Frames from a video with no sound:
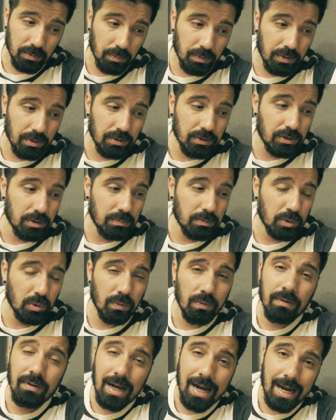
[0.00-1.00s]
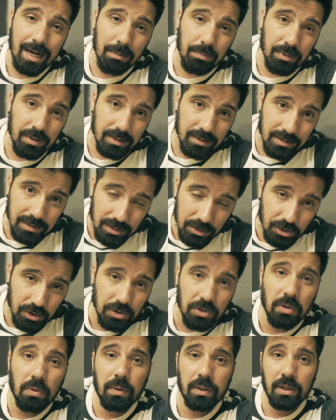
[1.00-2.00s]
when there's some sort of
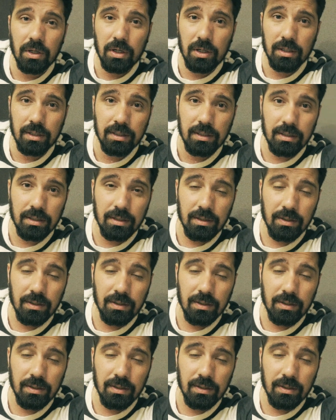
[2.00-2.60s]
hybridization going on.